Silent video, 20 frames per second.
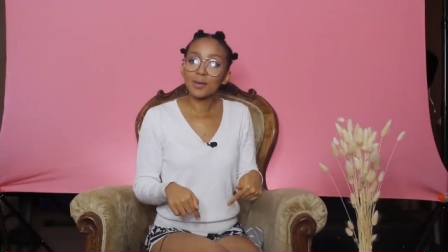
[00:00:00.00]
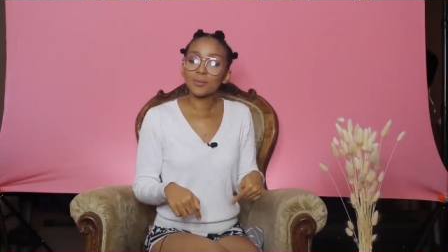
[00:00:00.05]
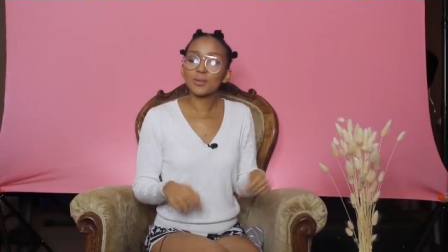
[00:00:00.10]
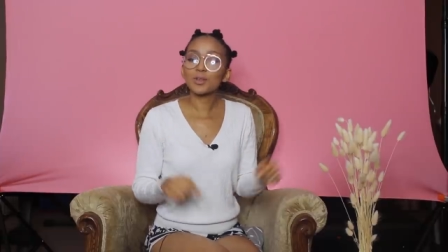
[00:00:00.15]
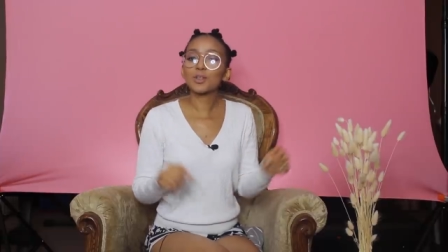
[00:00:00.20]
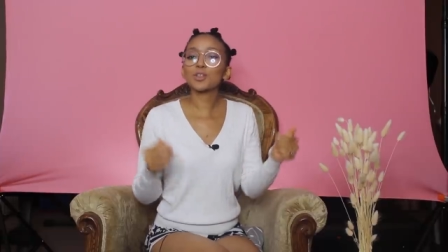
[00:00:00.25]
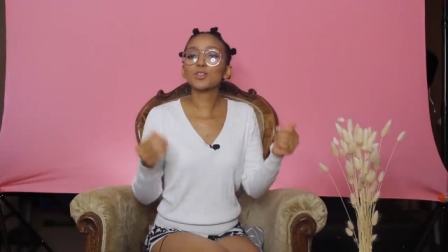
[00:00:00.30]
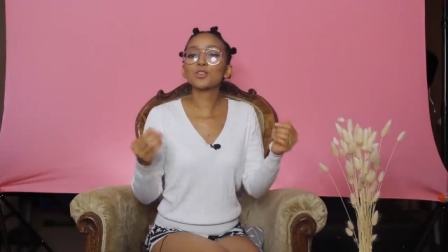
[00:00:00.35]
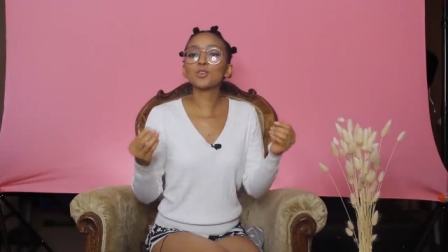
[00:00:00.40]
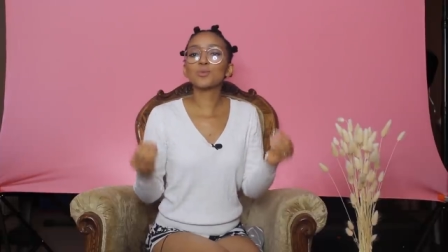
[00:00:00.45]

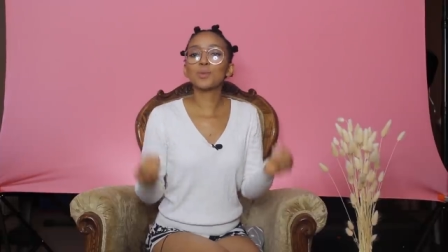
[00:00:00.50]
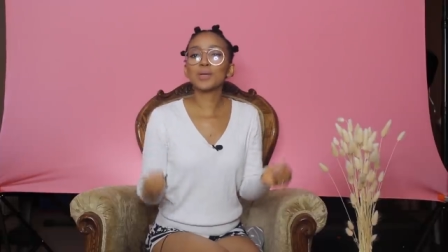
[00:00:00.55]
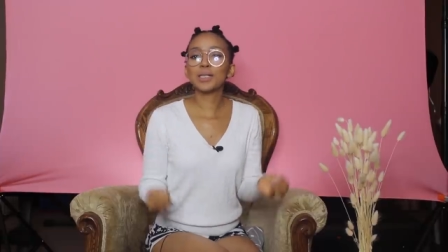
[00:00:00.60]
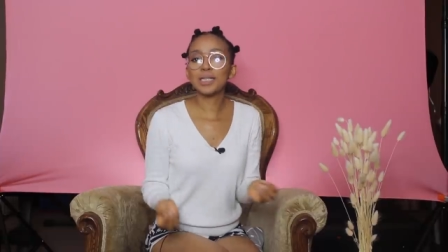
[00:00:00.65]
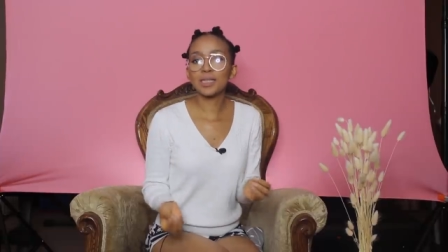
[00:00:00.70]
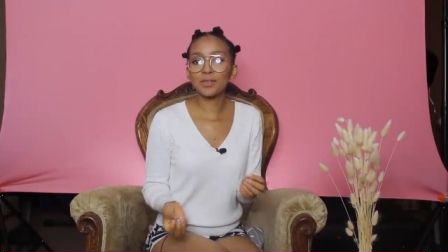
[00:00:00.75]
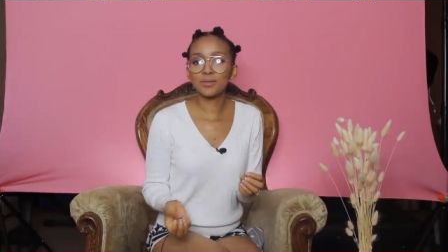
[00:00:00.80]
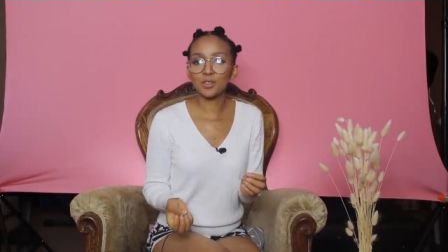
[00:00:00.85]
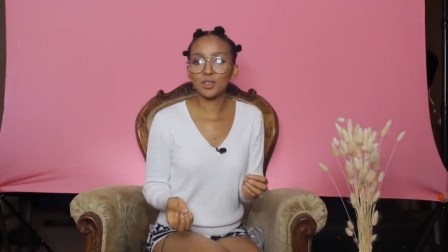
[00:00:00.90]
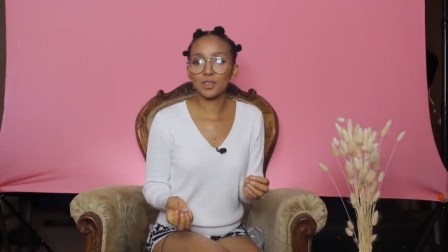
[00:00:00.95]
because you
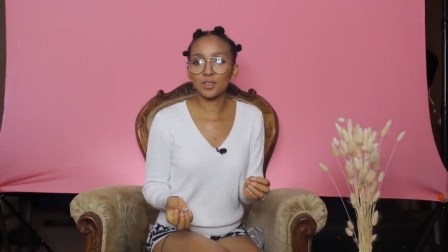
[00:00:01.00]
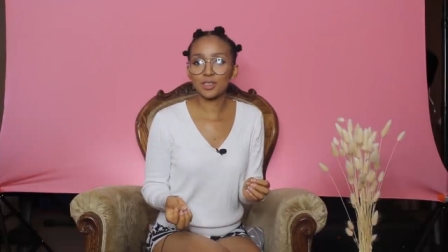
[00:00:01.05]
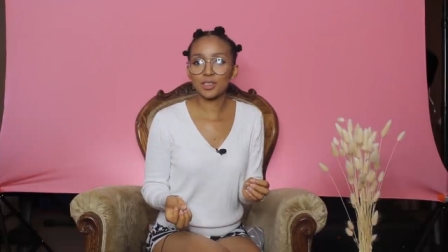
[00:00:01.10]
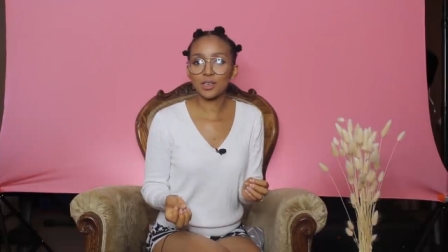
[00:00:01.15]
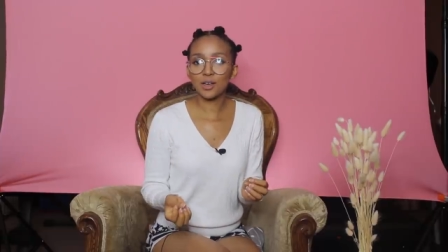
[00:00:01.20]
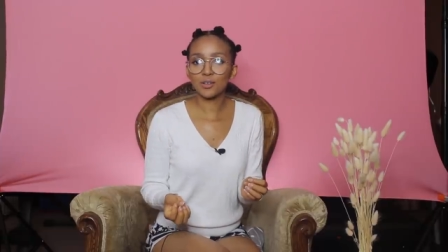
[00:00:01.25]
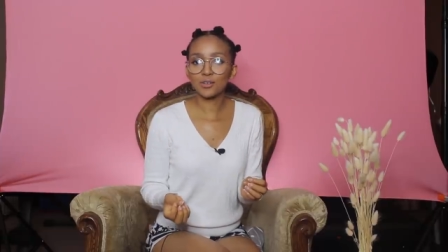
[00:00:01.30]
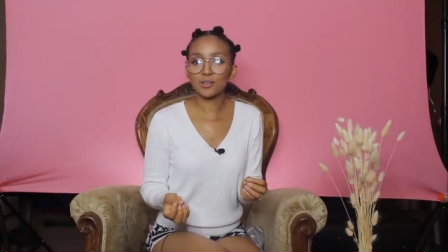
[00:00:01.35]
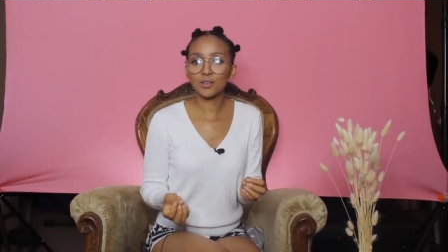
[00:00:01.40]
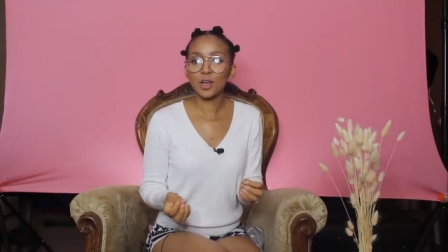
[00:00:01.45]
believe in
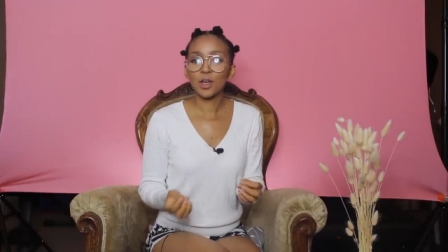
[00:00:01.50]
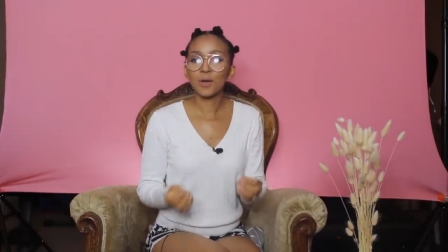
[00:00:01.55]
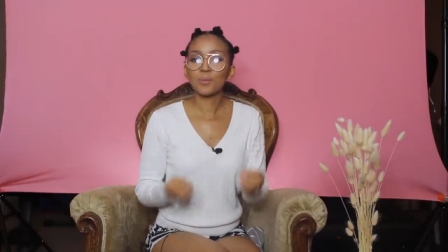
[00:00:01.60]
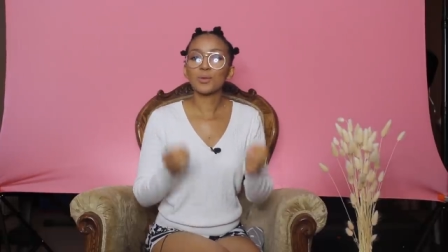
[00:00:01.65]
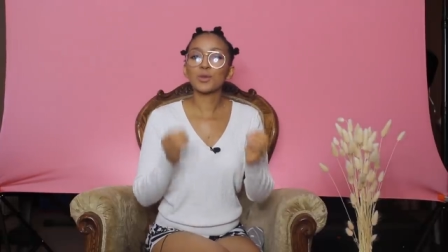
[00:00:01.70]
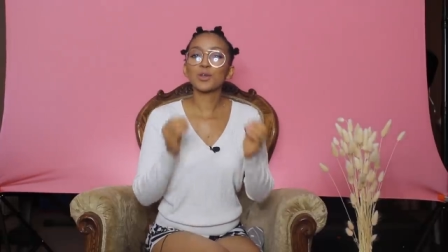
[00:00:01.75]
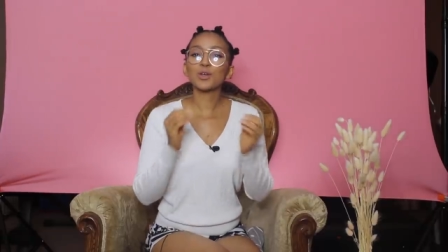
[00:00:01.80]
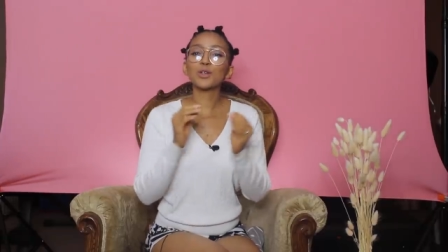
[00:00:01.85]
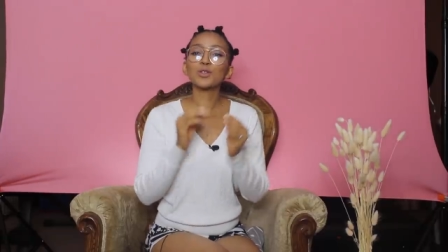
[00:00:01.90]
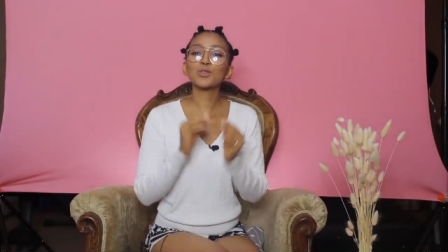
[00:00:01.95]
yourself,
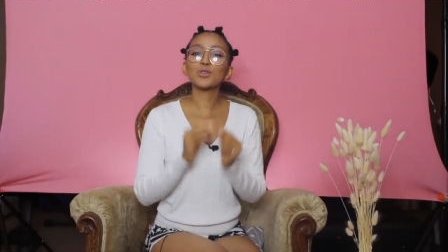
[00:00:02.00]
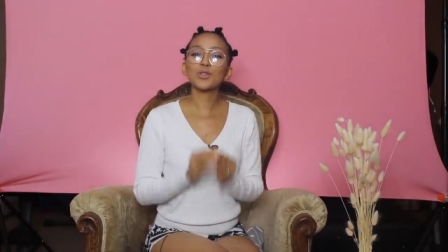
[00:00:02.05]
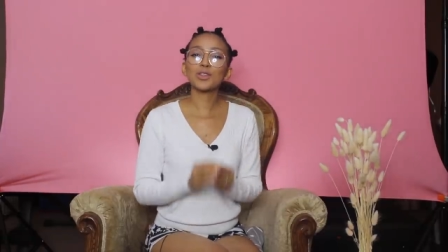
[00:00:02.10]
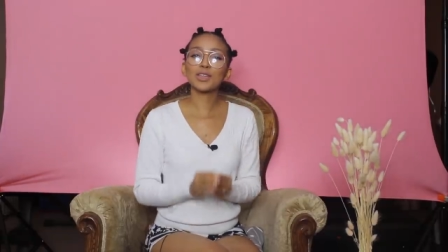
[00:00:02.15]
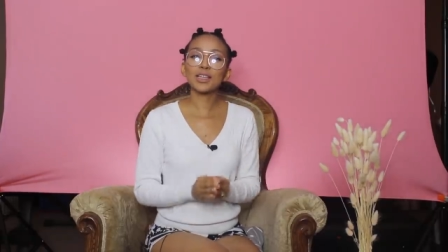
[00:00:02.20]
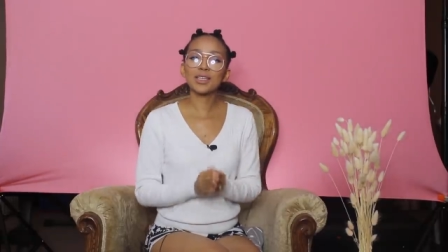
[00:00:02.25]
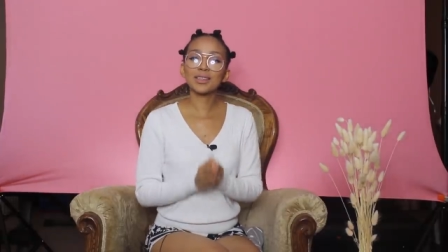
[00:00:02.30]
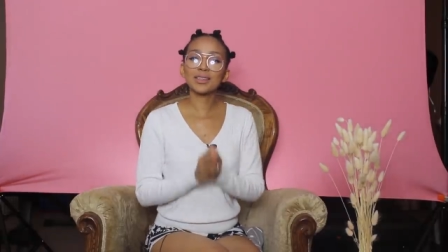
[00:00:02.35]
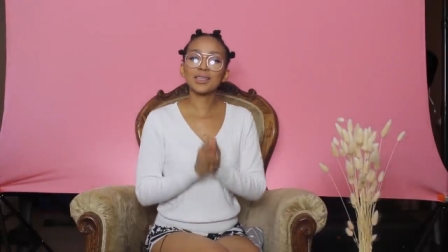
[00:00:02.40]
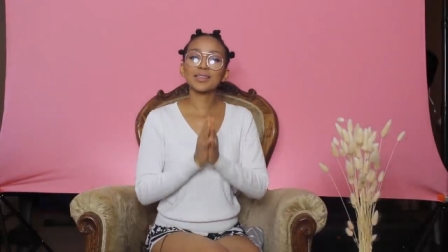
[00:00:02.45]
because you
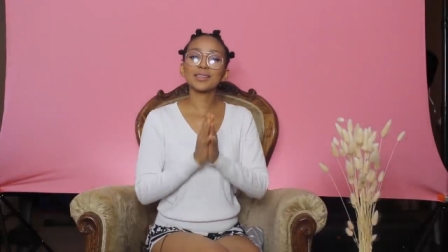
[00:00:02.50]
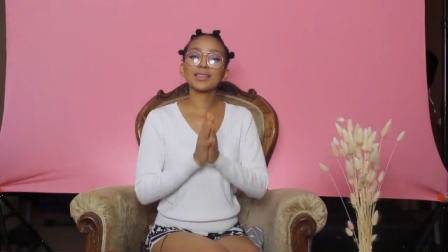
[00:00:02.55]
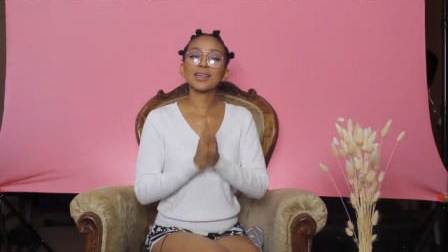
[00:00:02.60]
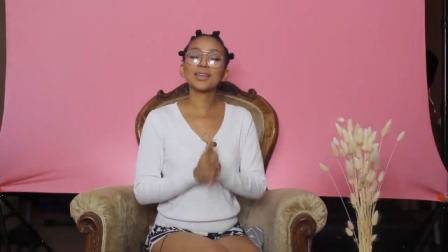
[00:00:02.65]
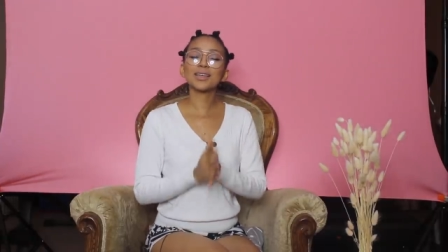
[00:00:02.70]
think that